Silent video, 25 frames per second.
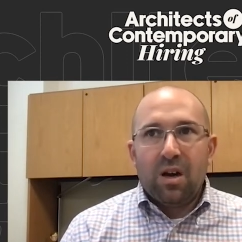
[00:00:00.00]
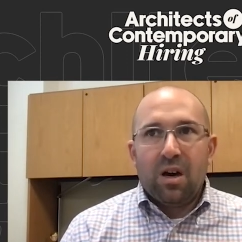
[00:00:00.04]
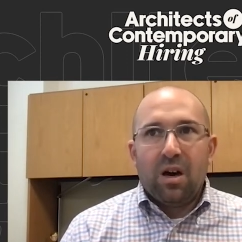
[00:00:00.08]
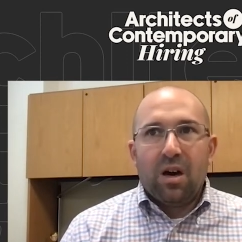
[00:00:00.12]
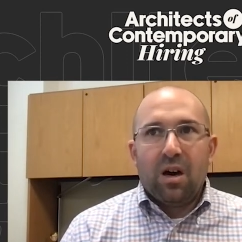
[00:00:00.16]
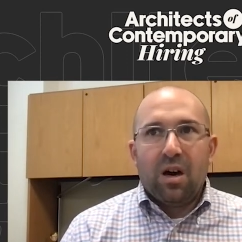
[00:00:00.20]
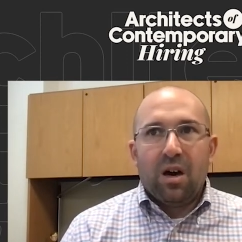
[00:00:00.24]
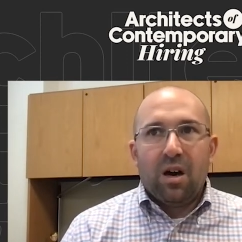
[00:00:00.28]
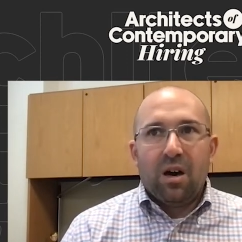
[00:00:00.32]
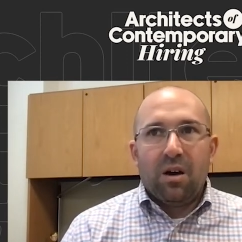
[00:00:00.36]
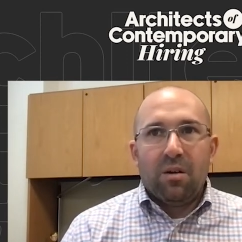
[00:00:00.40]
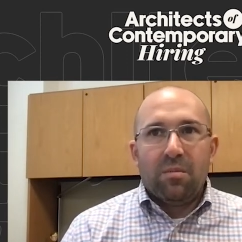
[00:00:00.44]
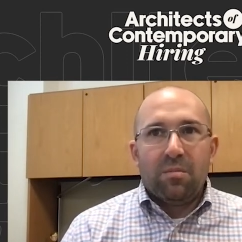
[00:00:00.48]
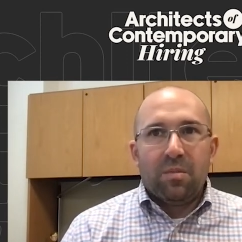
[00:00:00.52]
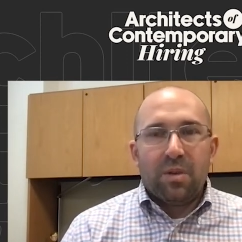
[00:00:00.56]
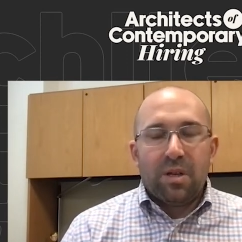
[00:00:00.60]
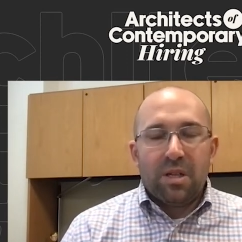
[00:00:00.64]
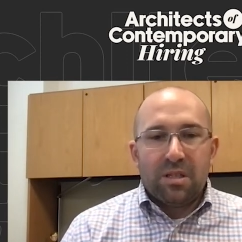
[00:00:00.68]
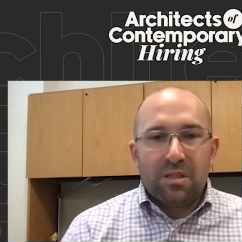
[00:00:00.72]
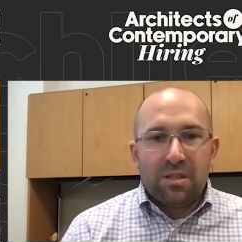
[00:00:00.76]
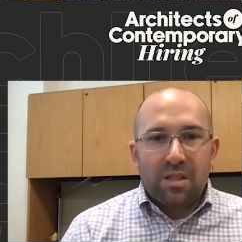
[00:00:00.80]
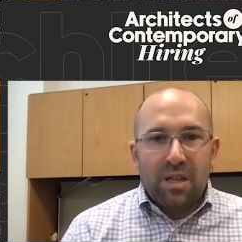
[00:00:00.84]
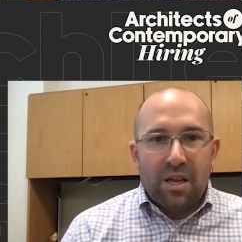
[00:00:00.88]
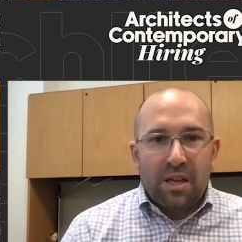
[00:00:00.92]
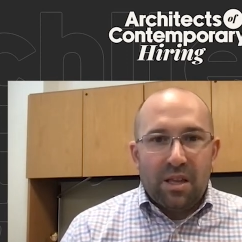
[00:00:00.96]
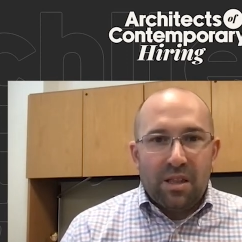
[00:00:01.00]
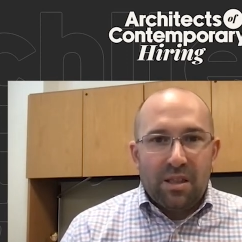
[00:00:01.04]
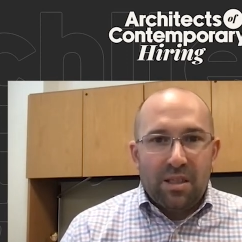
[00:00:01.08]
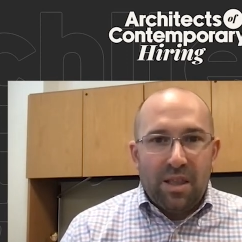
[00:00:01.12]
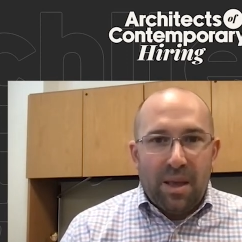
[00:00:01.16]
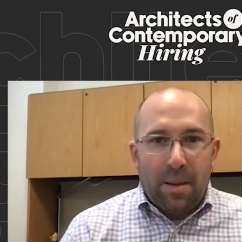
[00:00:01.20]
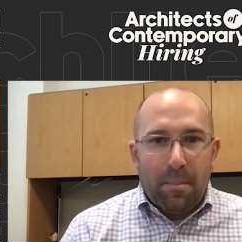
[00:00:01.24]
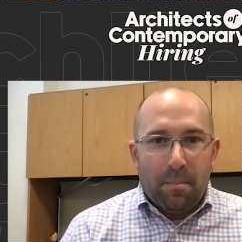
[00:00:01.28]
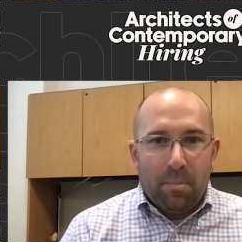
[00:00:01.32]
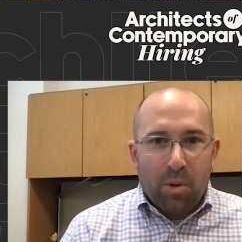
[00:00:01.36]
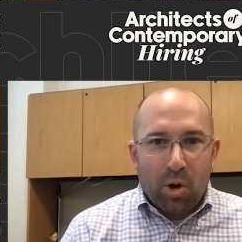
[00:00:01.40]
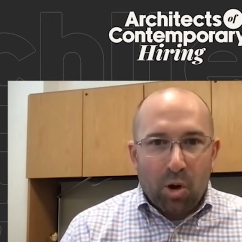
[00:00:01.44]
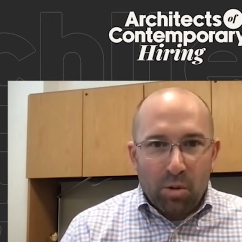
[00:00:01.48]
is that
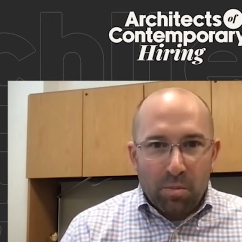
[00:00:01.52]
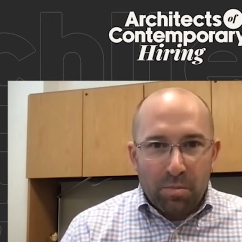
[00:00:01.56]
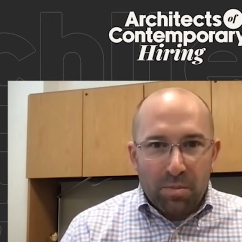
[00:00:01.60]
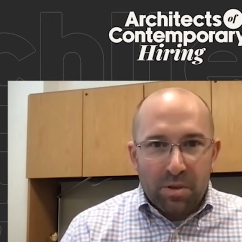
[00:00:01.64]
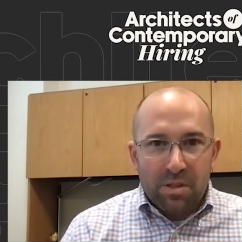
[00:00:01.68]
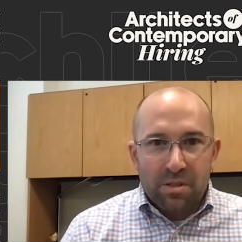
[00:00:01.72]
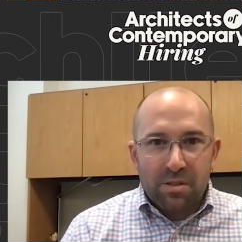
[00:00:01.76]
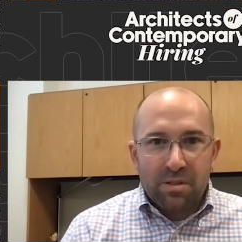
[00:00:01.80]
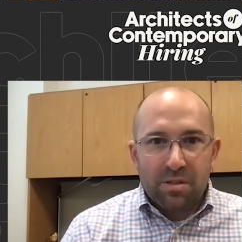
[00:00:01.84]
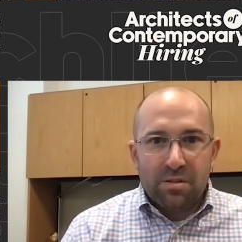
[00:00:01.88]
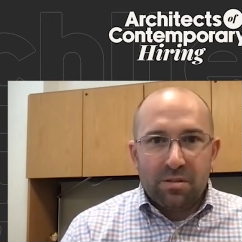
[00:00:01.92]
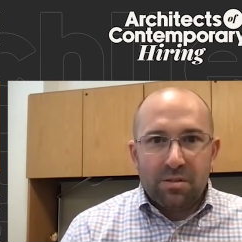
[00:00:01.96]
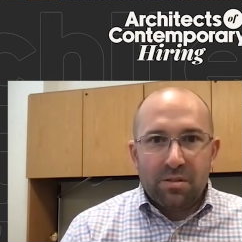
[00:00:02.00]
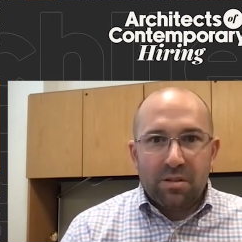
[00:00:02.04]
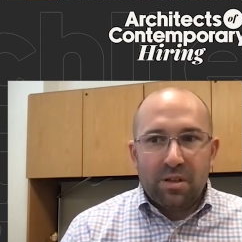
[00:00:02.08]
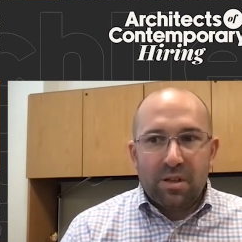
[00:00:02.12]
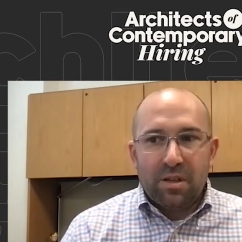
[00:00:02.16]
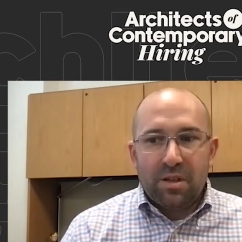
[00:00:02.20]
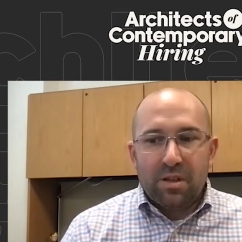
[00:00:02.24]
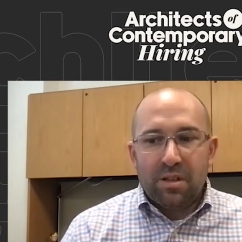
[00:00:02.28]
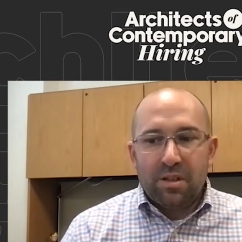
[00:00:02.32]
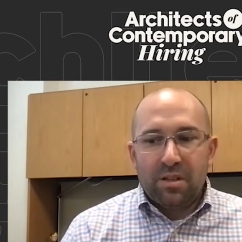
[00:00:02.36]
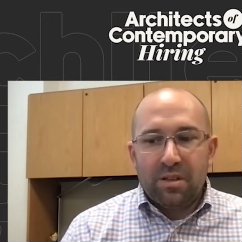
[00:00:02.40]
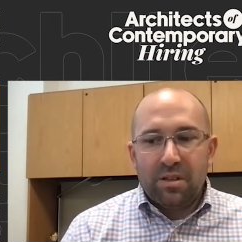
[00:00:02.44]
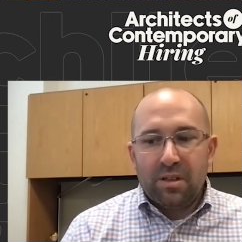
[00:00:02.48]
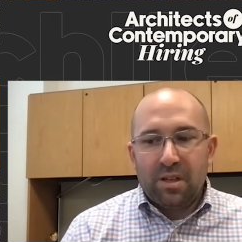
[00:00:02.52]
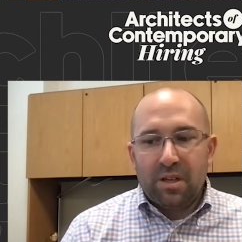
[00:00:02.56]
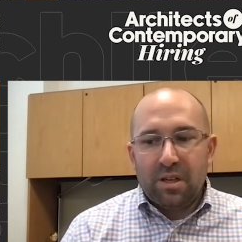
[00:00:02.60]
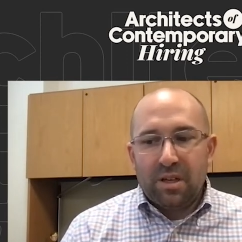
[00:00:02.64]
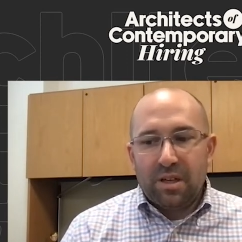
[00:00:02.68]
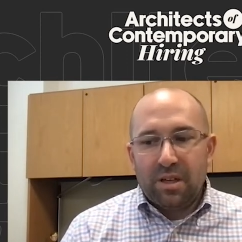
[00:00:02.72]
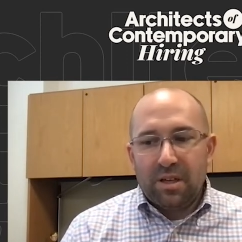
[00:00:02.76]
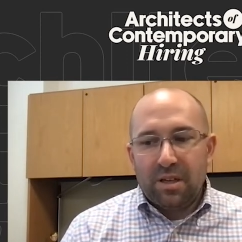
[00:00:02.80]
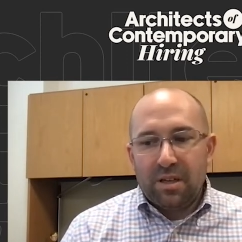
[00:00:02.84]
purpose and